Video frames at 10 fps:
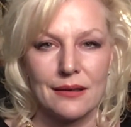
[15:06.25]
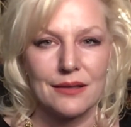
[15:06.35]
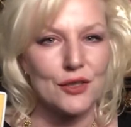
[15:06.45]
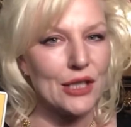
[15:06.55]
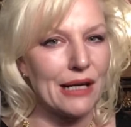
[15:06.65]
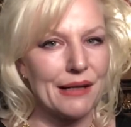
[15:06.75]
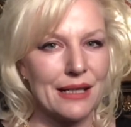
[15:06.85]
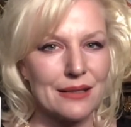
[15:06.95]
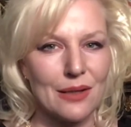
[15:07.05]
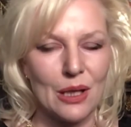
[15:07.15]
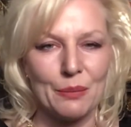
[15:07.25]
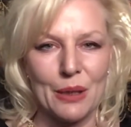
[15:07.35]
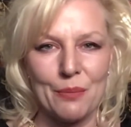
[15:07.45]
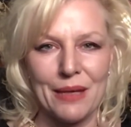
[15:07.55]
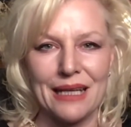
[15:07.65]
The Chariot is all
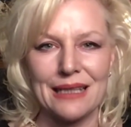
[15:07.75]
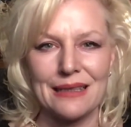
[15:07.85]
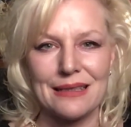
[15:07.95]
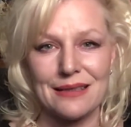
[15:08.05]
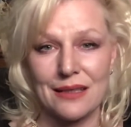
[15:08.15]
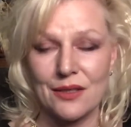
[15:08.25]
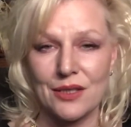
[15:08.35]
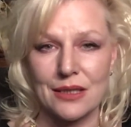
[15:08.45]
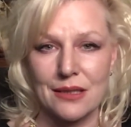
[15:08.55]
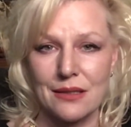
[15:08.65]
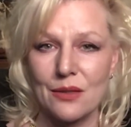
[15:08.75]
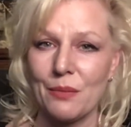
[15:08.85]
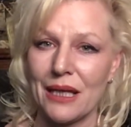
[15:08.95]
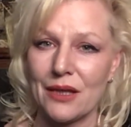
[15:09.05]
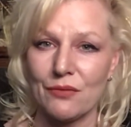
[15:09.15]
about making decisions, so
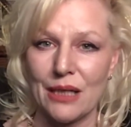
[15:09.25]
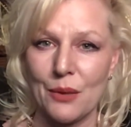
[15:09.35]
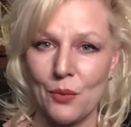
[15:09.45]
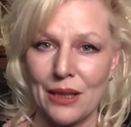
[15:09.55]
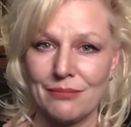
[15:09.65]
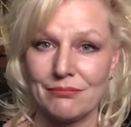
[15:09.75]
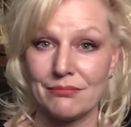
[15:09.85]
make the right one.